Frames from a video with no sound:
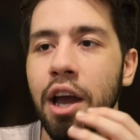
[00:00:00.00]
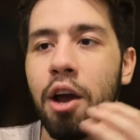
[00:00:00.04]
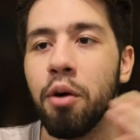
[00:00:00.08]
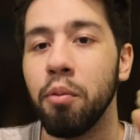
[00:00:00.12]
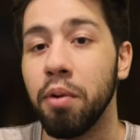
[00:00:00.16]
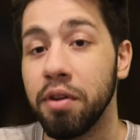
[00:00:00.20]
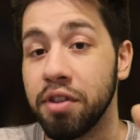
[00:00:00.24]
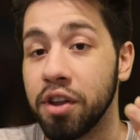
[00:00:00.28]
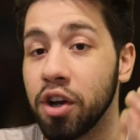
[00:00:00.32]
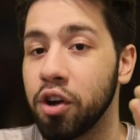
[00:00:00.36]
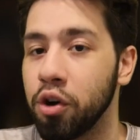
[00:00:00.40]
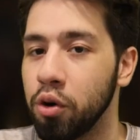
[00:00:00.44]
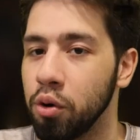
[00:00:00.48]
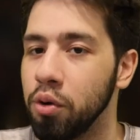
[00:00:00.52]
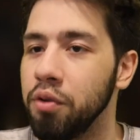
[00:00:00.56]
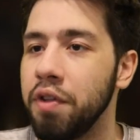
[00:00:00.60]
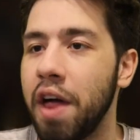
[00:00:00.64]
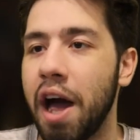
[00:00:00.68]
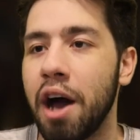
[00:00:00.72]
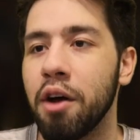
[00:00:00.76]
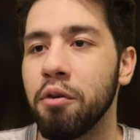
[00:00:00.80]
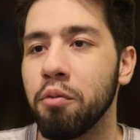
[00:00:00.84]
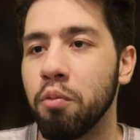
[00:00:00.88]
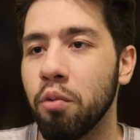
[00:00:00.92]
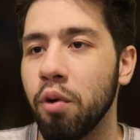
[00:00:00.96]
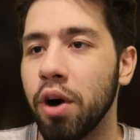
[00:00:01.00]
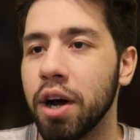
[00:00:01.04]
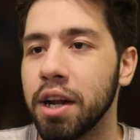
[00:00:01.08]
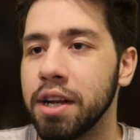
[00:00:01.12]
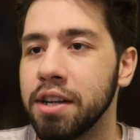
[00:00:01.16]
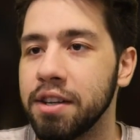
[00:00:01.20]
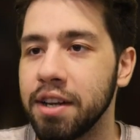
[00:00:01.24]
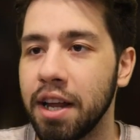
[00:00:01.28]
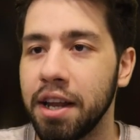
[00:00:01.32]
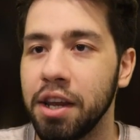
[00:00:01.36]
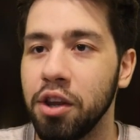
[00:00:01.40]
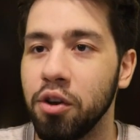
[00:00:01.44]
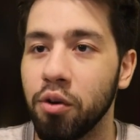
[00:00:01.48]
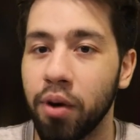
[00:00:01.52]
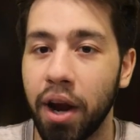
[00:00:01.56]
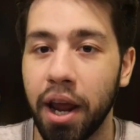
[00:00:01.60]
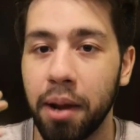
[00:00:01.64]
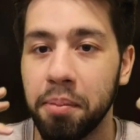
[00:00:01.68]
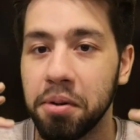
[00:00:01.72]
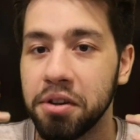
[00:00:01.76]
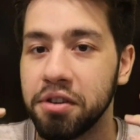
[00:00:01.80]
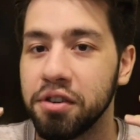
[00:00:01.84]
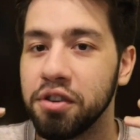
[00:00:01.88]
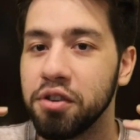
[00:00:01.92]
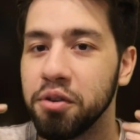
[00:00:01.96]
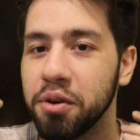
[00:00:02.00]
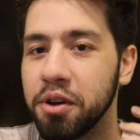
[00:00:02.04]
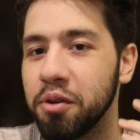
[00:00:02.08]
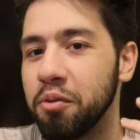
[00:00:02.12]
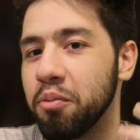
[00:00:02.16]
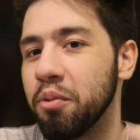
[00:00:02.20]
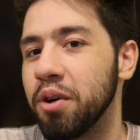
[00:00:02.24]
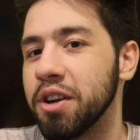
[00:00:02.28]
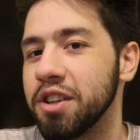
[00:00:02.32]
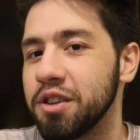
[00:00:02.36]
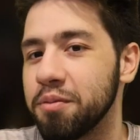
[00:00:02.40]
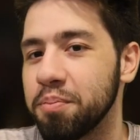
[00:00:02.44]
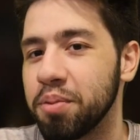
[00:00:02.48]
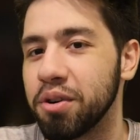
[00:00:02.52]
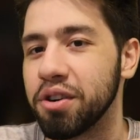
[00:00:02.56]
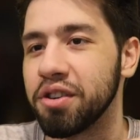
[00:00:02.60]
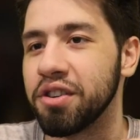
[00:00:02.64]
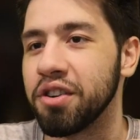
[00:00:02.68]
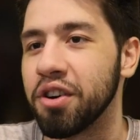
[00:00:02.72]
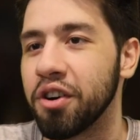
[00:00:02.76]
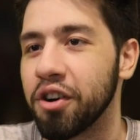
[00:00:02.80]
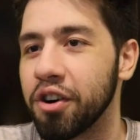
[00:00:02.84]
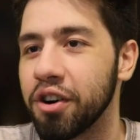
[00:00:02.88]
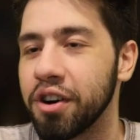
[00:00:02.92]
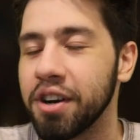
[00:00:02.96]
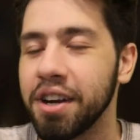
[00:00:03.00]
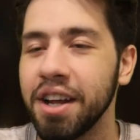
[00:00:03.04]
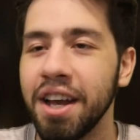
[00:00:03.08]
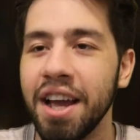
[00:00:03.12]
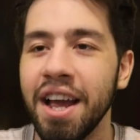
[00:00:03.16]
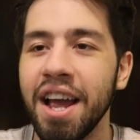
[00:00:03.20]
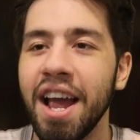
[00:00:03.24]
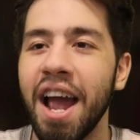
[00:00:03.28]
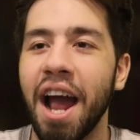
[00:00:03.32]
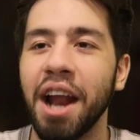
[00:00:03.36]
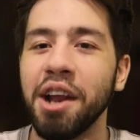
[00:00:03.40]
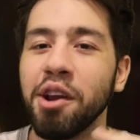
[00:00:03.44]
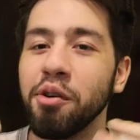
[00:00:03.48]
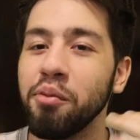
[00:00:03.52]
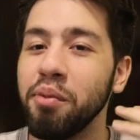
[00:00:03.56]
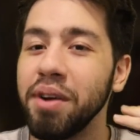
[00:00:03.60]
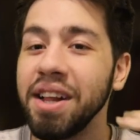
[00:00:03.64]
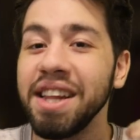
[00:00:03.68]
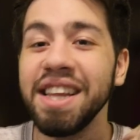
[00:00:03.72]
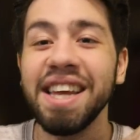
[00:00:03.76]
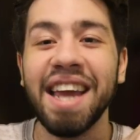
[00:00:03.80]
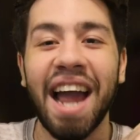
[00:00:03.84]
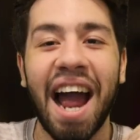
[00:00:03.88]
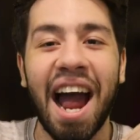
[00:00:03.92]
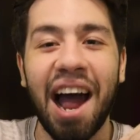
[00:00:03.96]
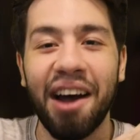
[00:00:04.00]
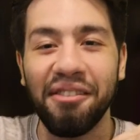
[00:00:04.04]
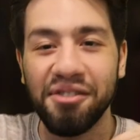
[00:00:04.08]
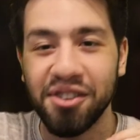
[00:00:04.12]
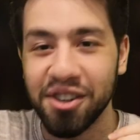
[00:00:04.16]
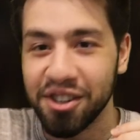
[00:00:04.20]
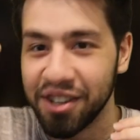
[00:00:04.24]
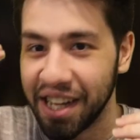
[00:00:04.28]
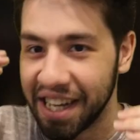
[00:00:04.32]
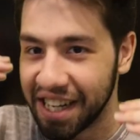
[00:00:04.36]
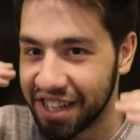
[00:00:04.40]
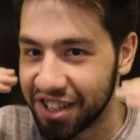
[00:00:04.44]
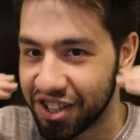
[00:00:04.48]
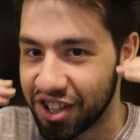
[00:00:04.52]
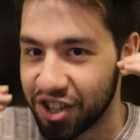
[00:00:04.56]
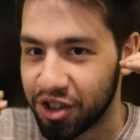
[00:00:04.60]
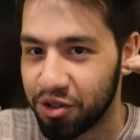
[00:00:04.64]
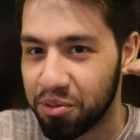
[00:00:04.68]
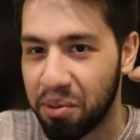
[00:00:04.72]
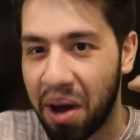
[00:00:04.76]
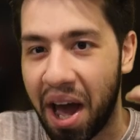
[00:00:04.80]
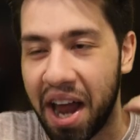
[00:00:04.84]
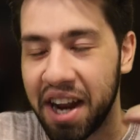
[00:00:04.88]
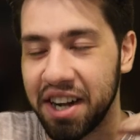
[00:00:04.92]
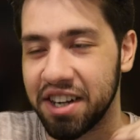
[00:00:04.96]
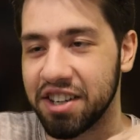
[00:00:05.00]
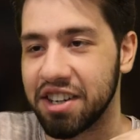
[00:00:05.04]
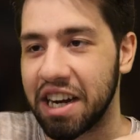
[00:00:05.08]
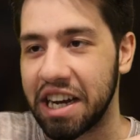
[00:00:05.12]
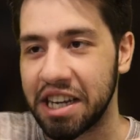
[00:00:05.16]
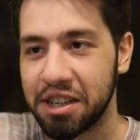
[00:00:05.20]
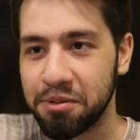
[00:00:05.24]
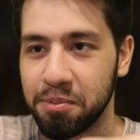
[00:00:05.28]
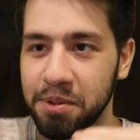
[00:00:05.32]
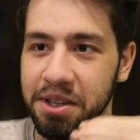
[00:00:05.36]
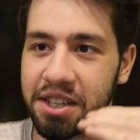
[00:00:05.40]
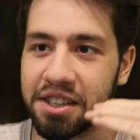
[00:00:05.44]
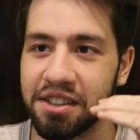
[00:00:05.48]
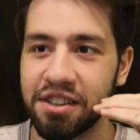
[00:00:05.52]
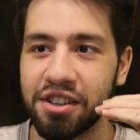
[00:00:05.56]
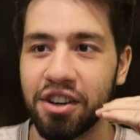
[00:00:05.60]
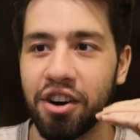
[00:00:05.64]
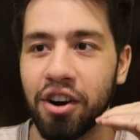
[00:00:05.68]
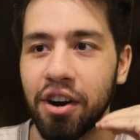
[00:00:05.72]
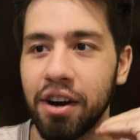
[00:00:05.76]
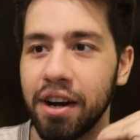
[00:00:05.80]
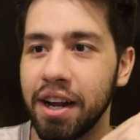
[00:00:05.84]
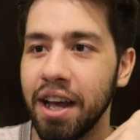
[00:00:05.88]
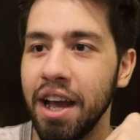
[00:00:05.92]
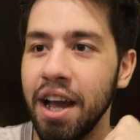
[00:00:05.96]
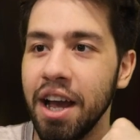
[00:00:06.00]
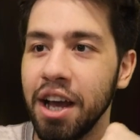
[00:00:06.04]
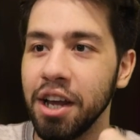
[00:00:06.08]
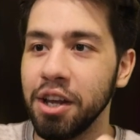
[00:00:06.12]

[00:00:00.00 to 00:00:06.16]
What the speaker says: With the cooldown 1, that you're able to do it once per turn, and you really have to like strategize with this card.